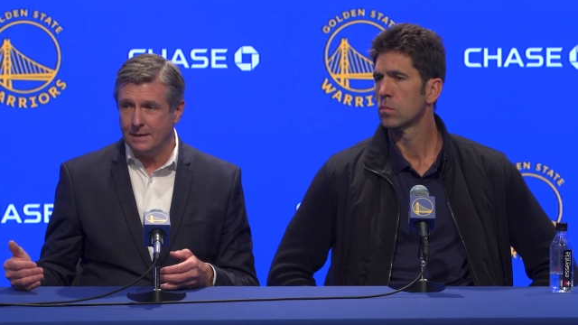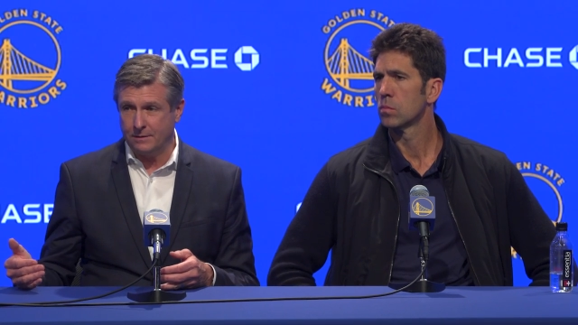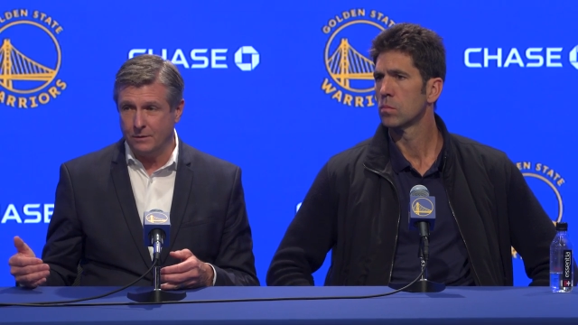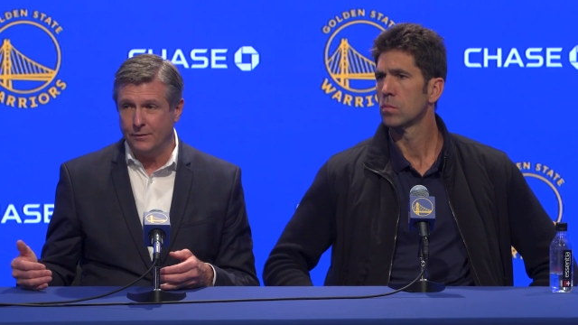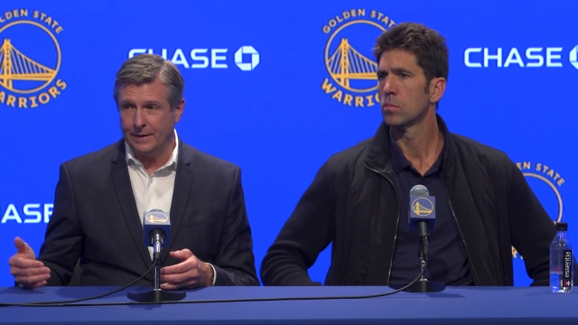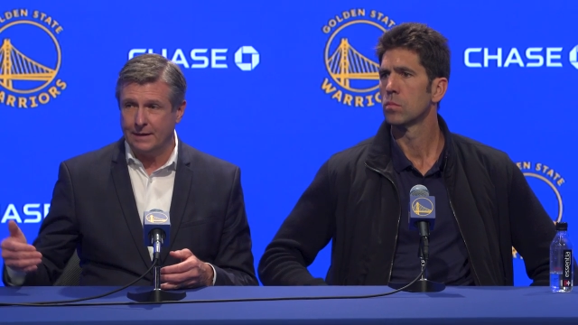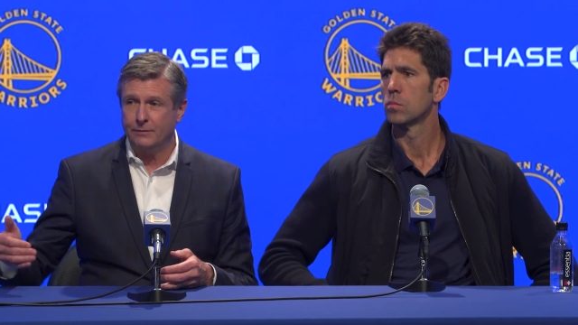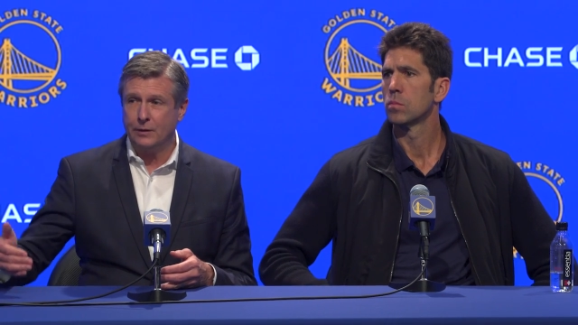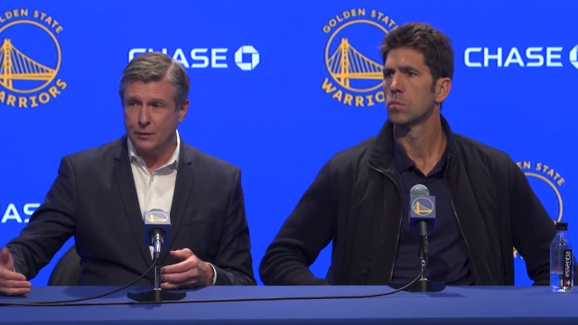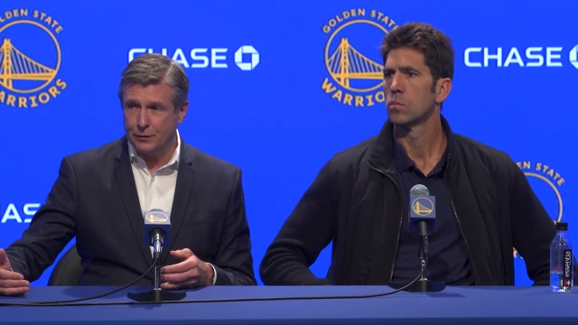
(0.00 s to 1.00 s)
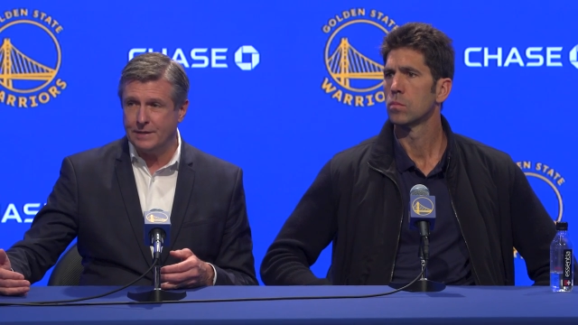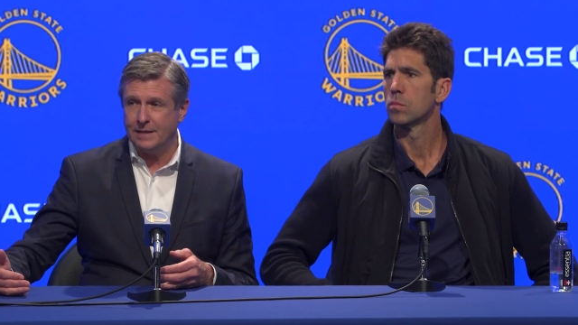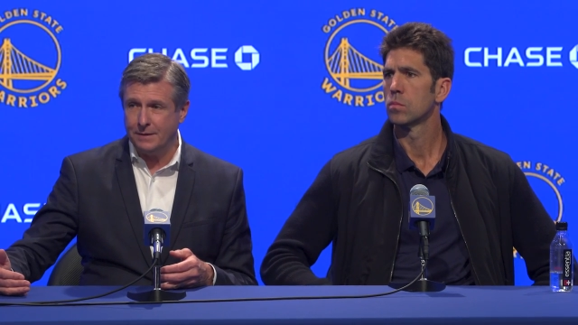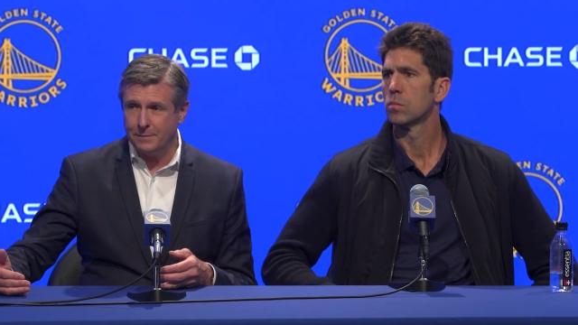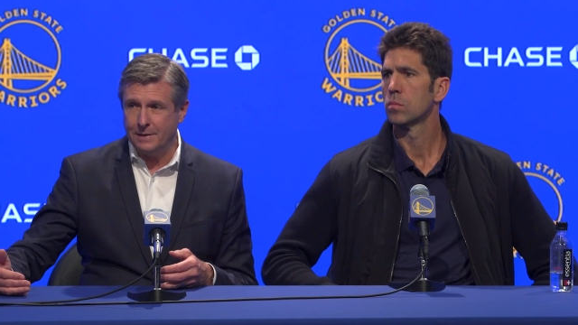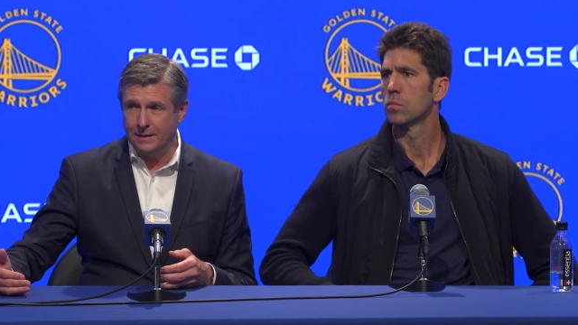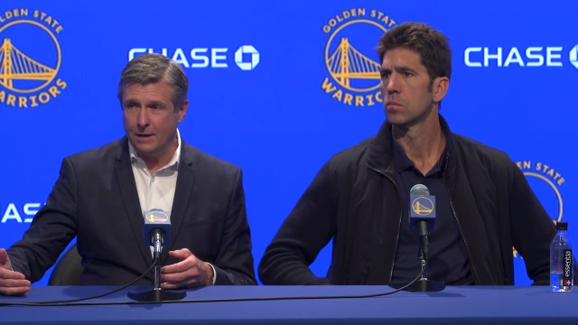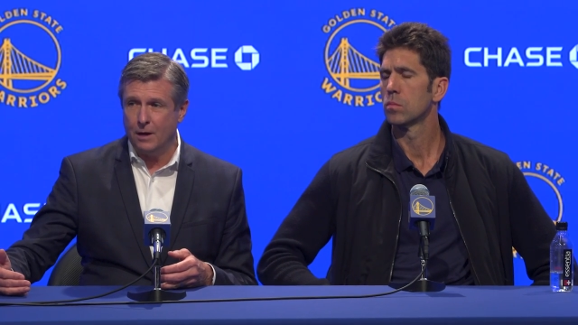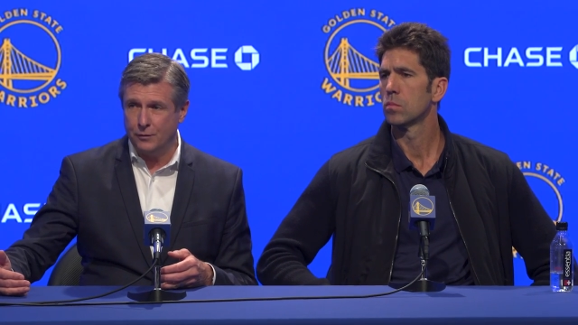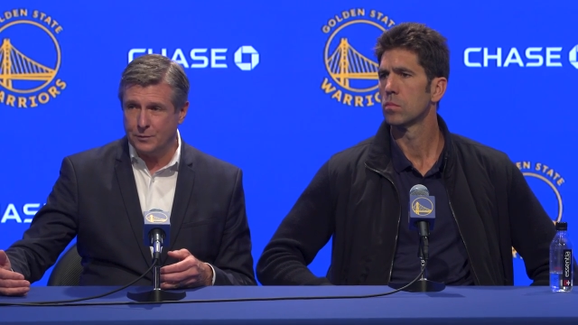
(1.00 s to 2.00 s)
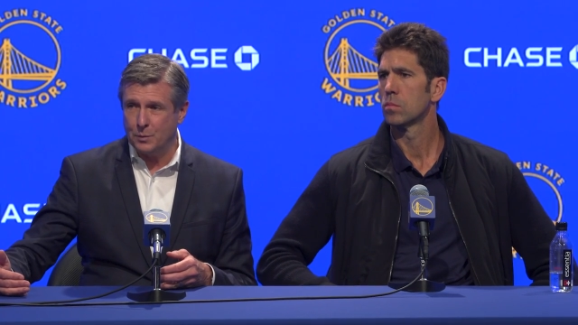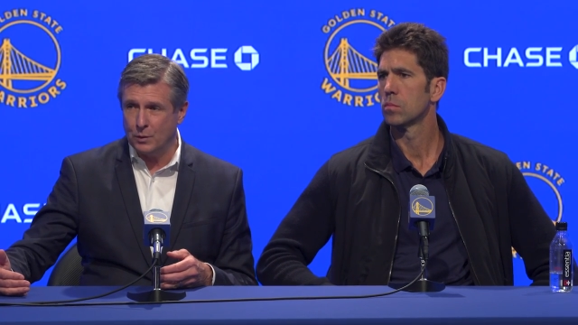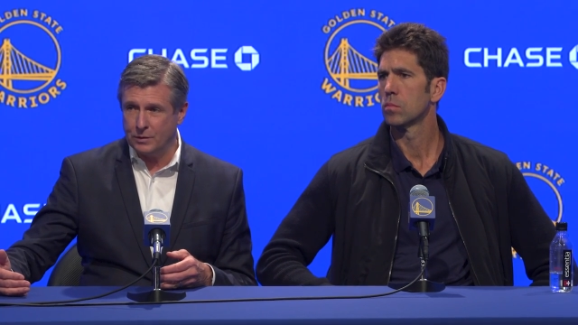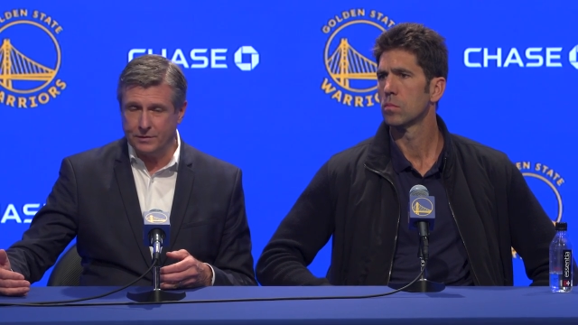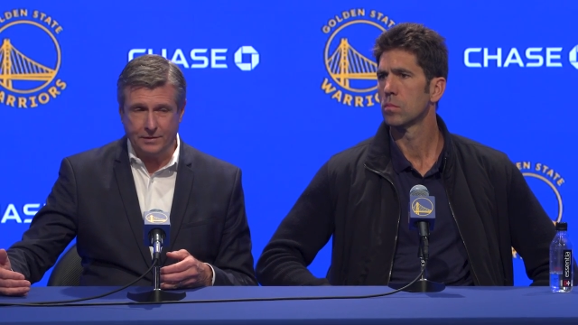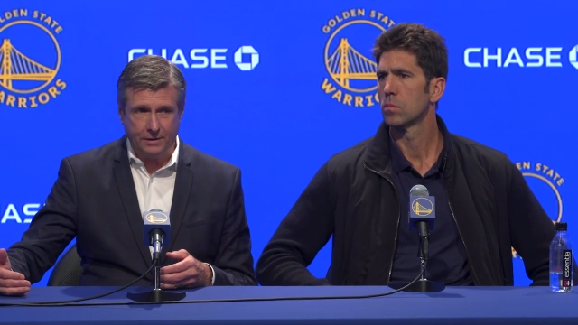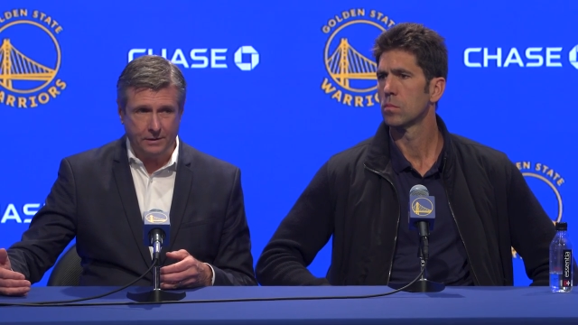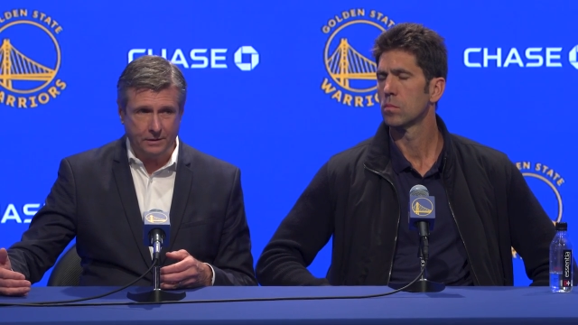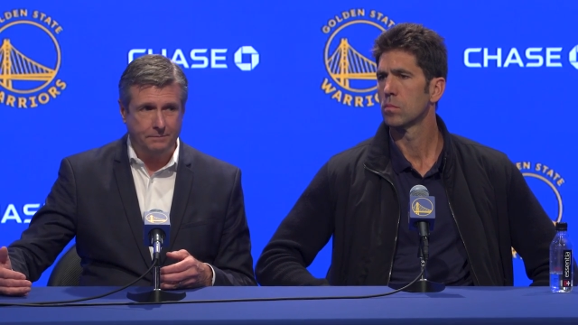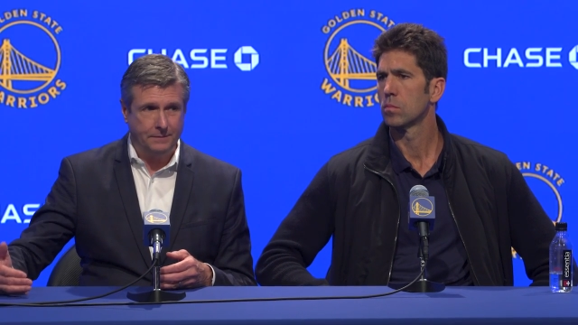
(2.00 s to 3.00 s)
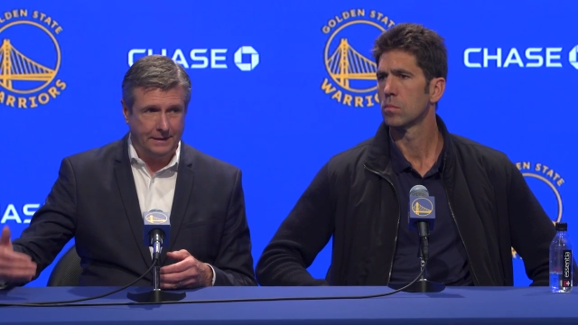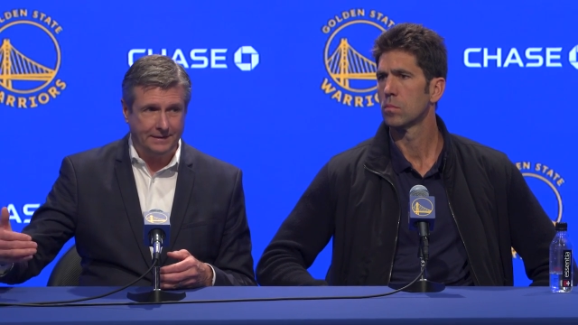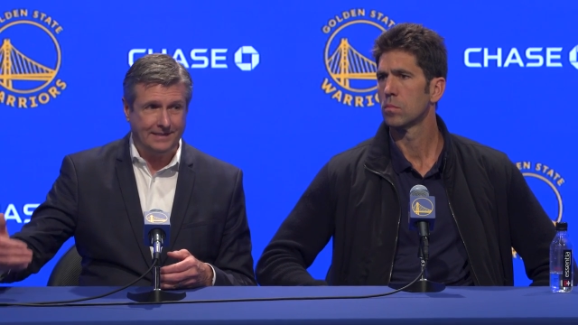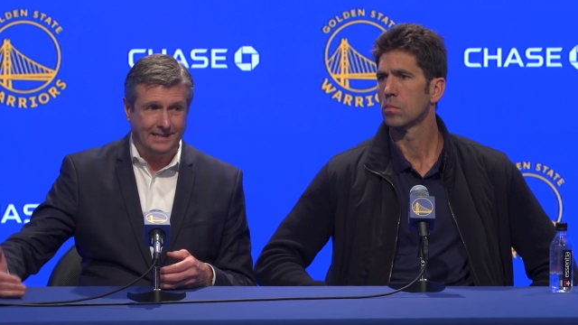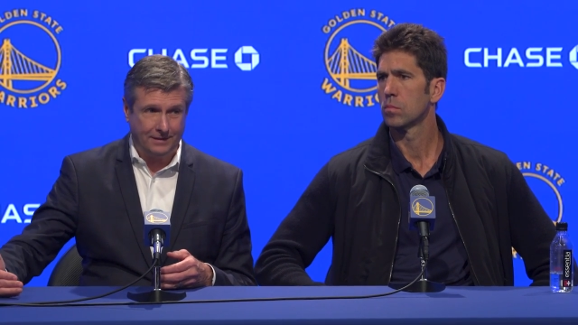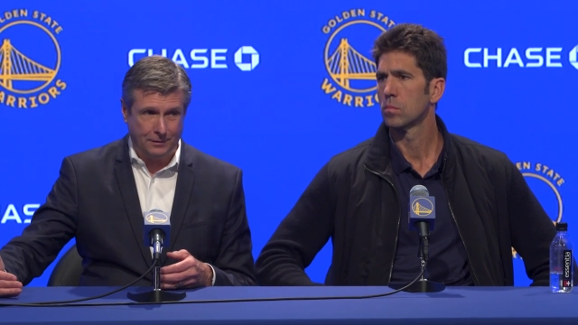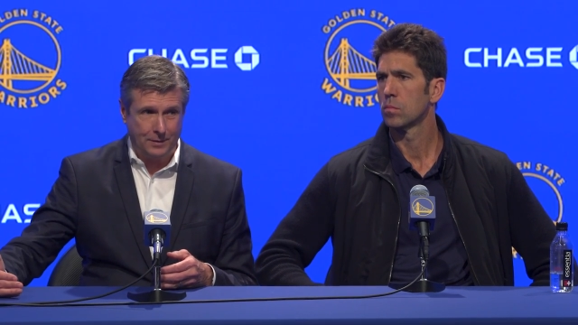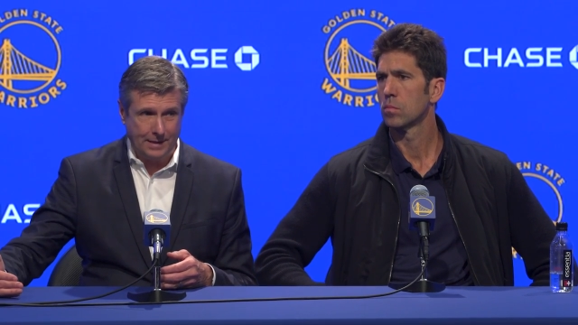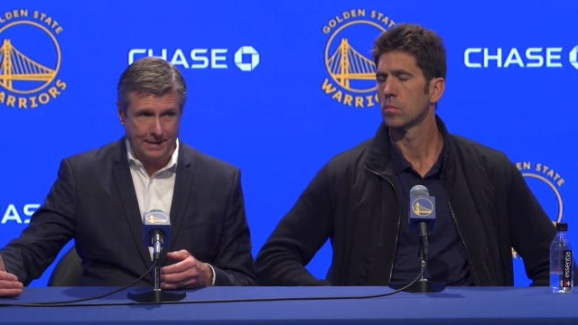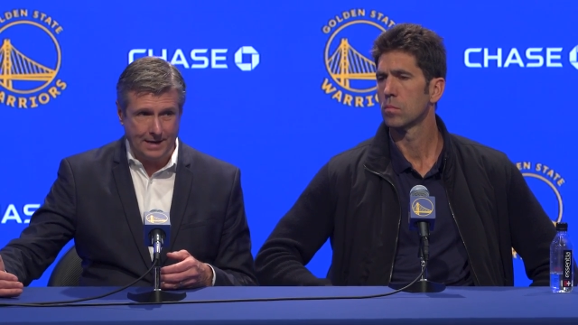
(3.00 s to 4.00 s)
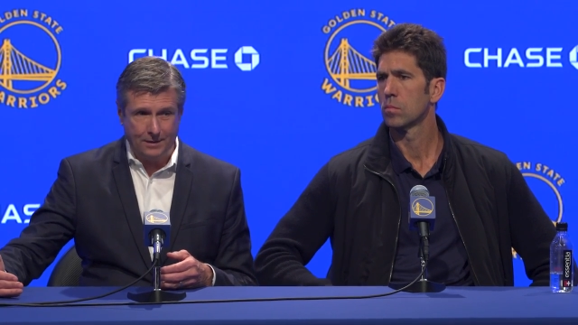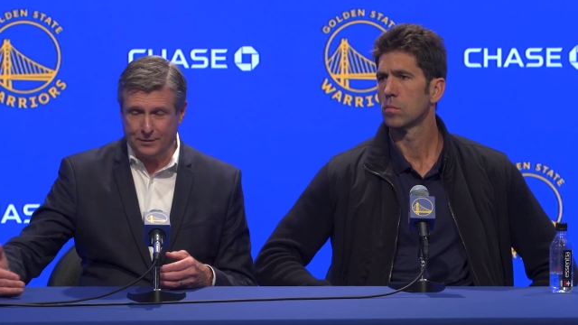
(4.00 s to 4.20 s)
Speaker 1: it's going to affect every other team in other sports that are in season right now.